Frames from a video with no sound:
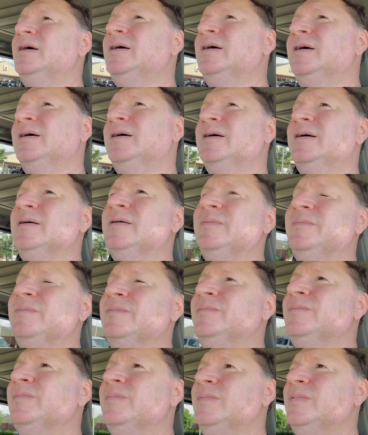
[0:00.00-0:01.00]
um,
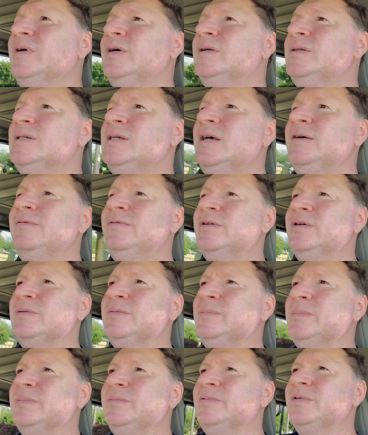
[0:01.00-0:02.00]
say
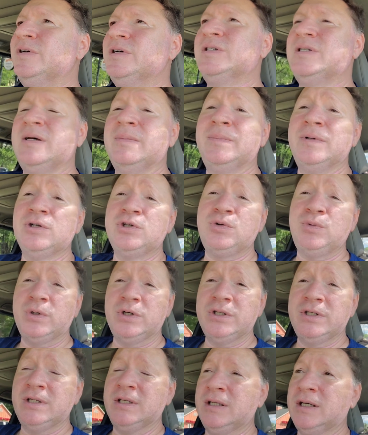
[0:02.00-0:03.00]
for for example
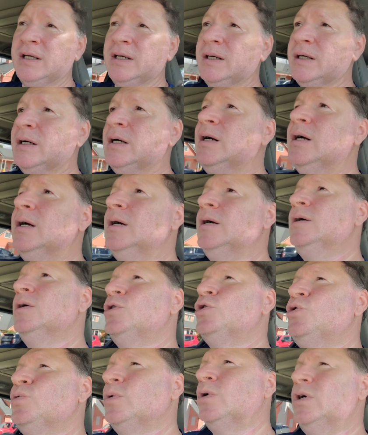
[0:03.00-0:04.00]
Schwarzenegger.
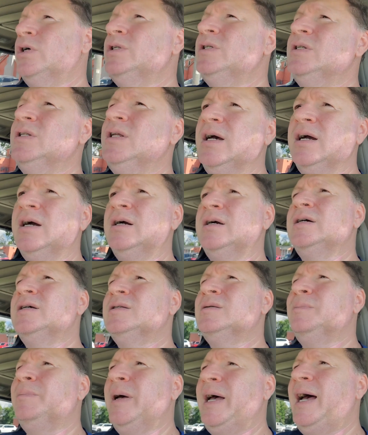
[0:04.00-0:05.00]
Schwarzenegger
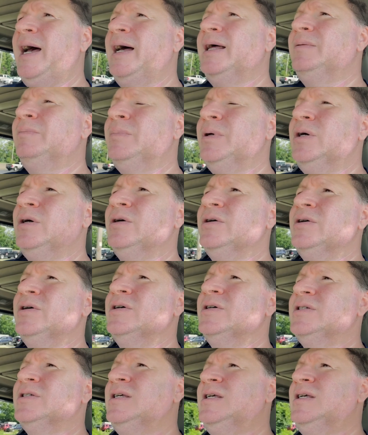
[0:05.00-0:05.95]
is bad because